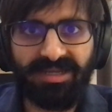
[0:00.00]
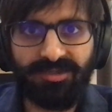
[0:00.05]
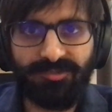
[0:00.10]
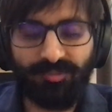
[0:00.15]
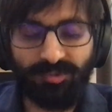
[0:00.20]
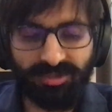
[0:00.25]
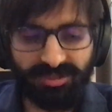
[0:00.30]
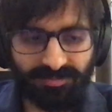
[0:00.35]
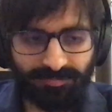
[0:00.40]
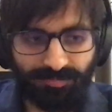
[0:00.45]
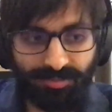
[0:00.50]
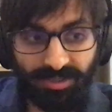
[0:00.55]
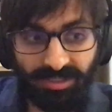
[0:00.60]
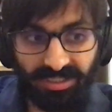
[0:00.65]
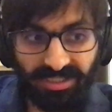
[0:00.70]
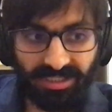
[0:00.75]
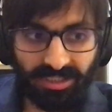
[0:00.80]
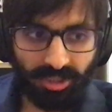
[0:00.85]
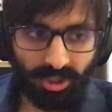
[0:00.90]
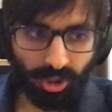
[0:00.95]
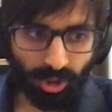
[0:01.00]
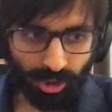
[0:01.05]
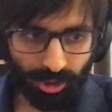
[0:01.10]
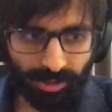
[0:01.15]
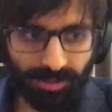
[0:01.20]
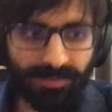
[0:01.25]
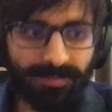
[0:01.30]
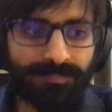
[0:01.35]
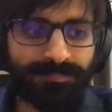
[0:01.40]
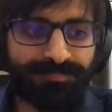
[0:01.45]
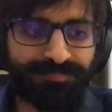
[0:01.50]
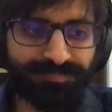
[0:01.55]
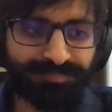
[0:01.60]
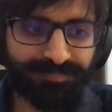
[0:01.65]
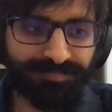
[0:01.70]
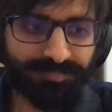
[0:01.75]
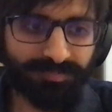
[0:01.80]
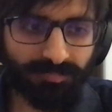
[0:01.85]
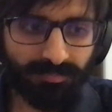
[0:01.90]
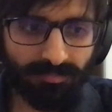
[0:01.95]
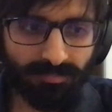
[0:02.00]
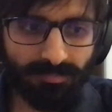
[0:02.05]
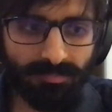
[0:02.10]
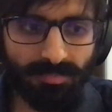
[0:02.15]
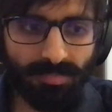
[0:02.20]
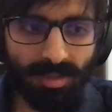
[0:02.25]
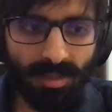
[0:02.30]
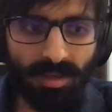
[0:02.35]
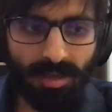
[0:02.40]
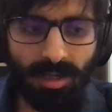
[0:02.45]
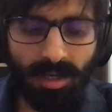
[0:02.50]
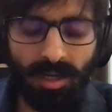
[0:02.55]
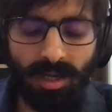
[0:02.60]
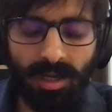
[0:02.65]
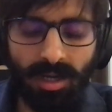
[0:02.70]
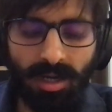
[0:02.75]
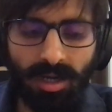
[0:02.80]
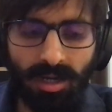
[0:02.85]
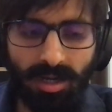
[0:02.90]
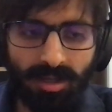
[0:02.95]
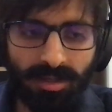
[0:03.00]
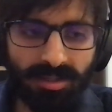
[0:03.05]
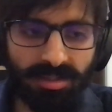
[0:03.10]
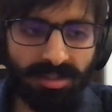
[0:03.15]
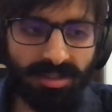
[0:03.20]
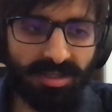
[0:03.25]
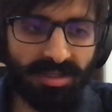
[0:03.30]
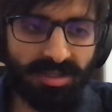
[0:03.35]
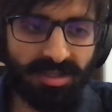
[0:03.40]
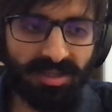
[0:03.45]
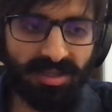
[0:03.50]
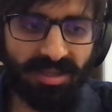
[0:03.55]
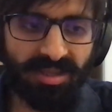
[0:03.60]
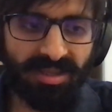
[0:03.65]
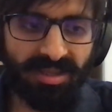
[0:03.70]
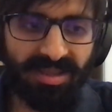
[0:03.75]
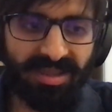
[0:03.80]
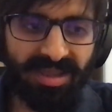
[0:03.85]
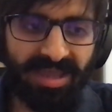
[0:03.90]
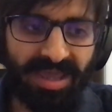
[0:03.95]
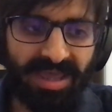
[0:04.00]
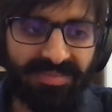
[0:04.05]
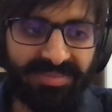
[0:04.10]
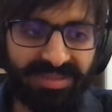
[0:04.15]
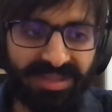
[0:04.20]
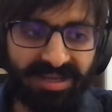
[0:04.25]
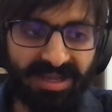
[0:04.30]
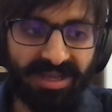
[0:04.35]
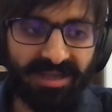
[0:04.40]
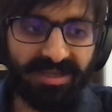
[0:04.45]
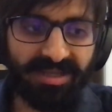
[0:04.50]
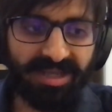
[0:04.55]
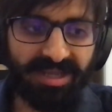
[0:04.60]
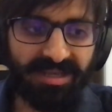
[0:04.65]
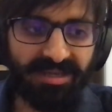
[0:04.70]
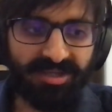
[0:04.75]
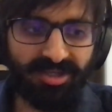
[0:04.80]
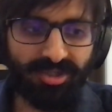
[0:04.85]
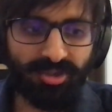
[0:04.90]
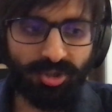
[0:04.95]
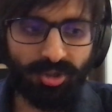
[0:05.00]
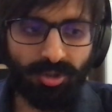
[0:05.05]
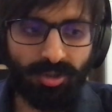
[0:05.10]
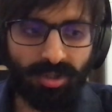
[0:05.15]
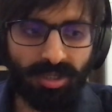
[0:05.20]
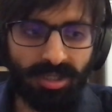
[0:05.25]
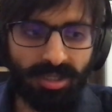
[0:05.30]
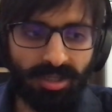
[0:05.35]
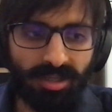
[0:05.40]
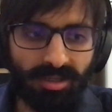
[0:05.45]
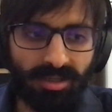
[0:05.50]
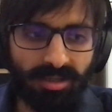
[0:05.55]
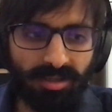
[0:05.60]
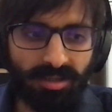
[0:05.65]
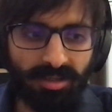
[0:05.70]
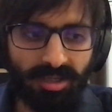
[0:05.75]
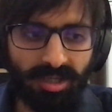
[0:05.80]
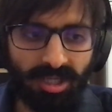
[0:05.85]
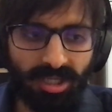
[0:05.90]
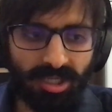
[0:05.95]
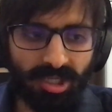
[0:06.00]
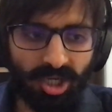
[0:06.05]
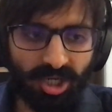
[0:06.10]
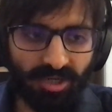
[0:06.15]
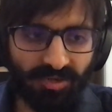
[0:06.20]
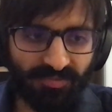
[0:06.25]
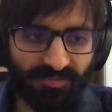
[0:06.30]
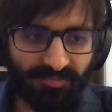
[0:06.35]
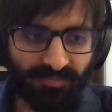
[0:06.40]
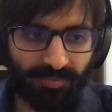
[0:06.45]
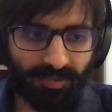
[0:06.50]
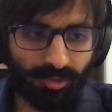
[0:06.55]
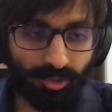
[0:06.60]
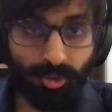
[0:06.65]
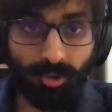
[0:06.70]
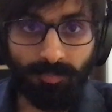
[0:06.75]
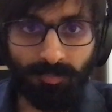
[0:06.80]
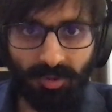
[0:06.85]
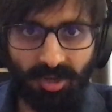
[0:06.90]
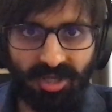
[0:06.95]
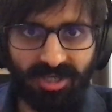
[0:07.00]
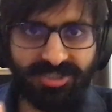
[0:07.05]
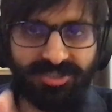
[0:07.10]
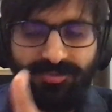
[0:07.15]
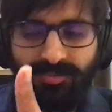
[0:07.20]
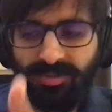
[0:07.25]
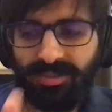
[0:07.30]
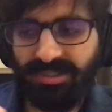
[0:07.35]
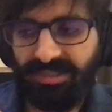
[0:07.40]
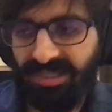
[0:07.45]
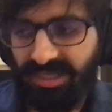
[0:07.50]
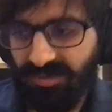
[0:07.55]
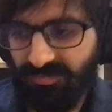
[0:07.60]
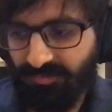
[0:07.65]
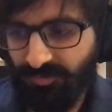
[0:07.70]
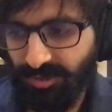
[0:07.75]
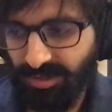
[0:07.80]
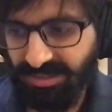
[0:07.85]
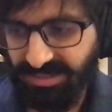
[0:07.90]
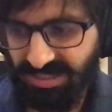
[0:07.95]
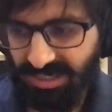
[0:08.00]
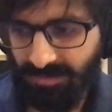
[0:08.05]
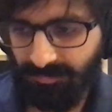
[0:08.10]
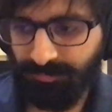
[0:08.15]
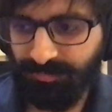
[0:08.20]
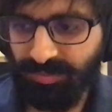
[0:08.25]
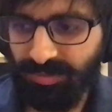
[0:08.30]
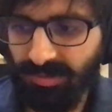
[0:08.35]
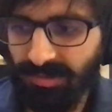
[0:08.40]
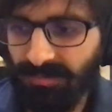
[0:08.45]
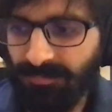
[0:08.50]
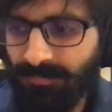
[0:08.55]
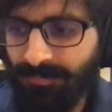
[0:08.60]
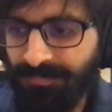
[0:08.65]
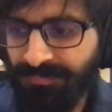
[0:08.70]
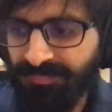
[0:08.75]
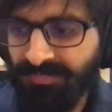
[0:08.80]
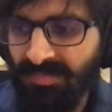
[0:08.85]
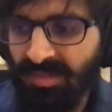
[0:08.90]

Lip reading: in, it was pretty good. Uh, and then again, a lot of roadblocks were there. For example,